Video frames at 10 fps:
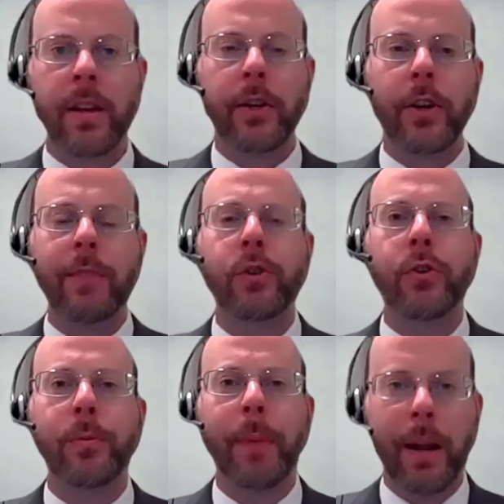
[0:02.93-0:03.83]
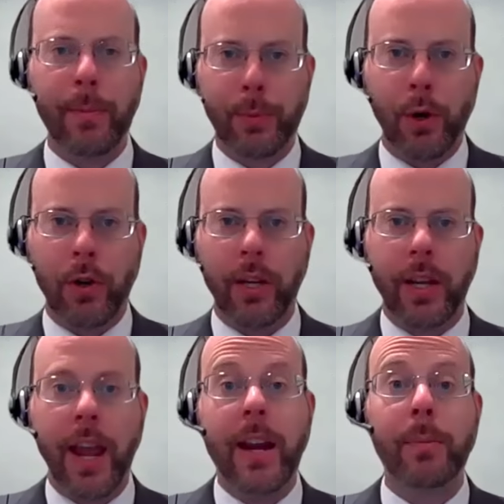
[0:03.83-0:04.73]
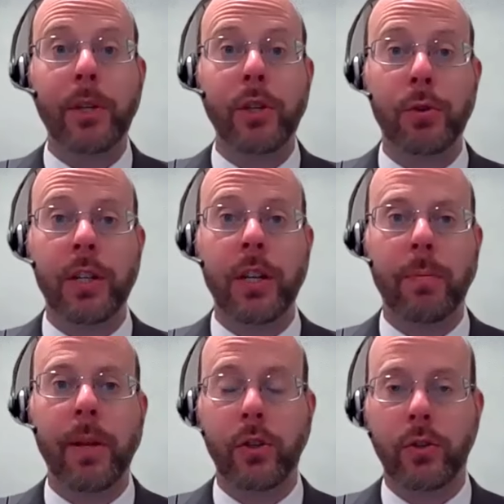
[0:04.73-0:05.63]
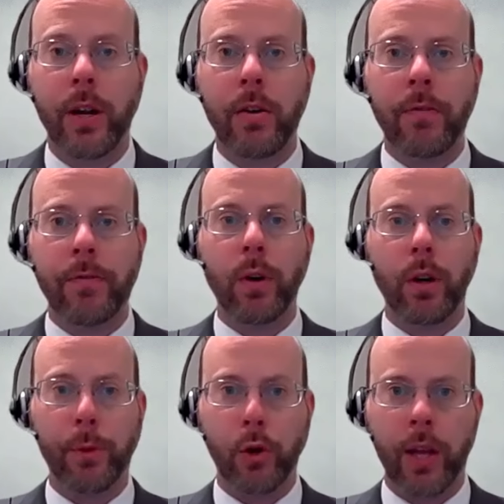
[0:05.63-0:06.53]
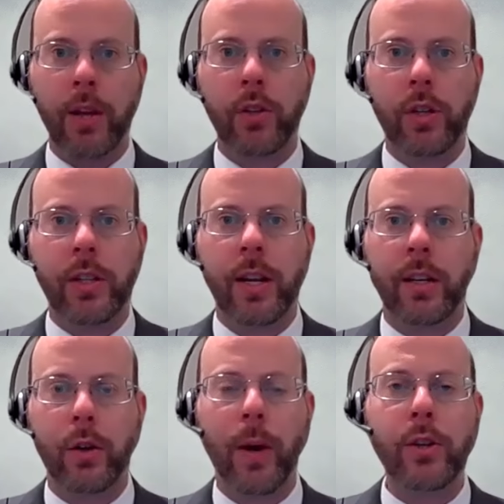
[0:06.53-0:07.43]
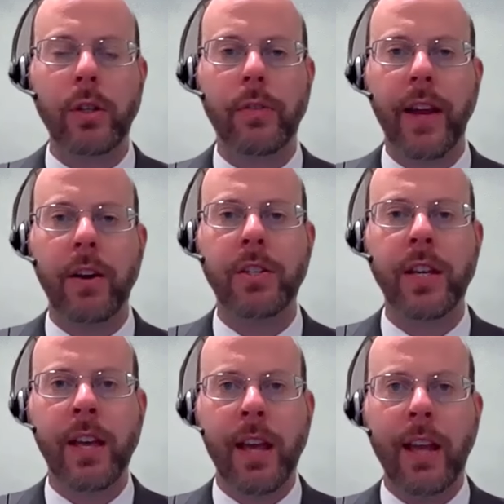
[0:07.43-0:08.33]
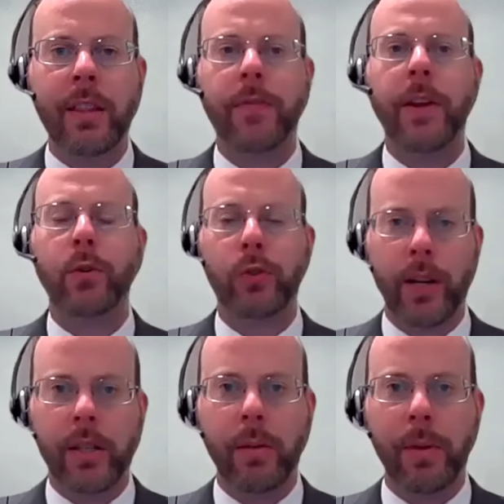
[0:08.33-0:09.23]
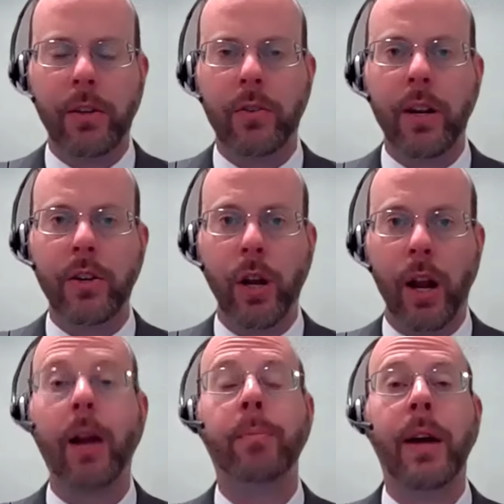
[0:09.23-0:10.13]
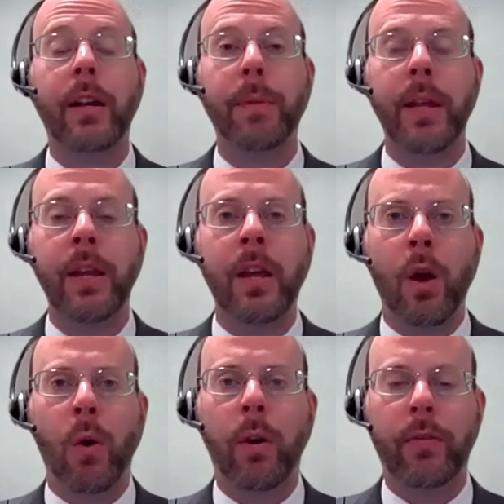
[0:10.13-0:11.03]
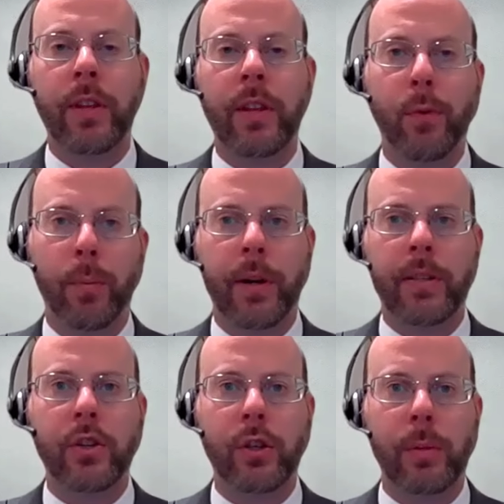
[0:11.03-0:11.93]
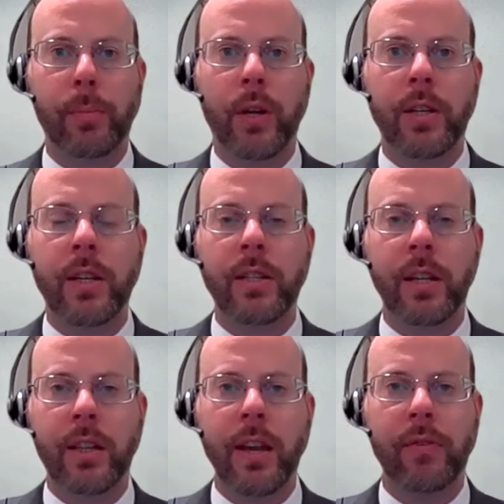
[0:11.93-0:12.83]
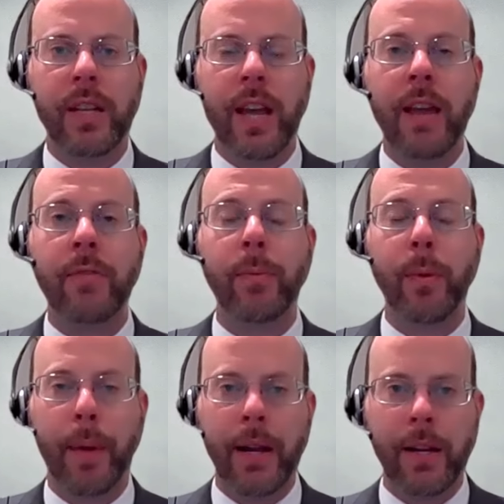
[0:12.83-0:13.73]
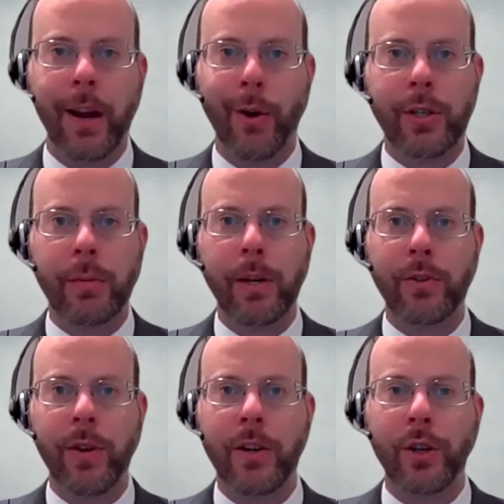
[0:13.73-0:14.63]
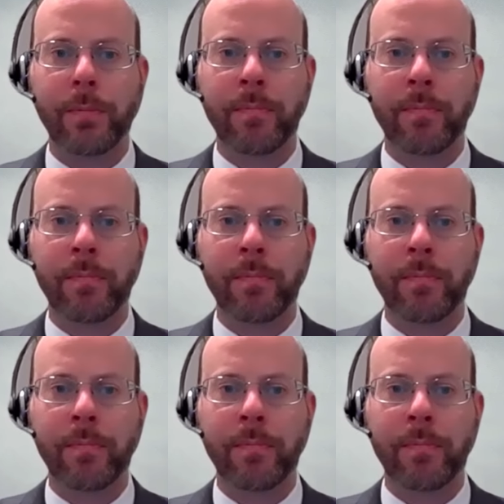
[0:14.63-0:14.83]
Good afternoon. My name is Paul Kincaid. I'm Associate Administrator for Communications and Congressional Affairs at the Federal Transit Administration, and I'm proud to be one of the four presidential appointees at the FTA from the Biden-Harris administration.